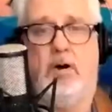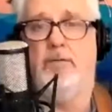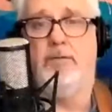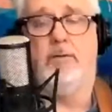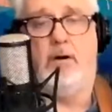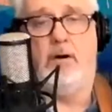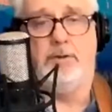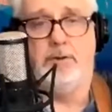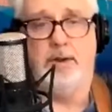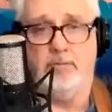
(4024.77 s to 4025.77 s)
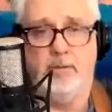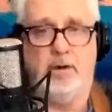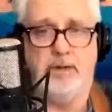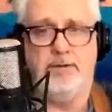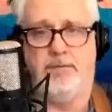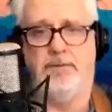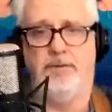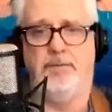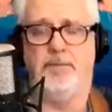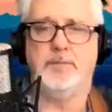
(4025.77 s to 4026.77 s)
for all the great work that you
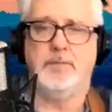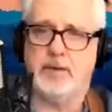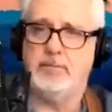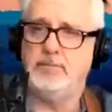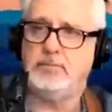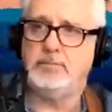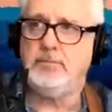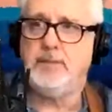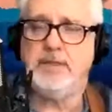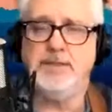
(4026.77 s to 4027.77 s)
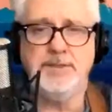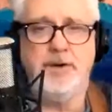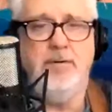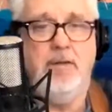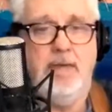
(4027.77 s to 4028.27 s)
do. So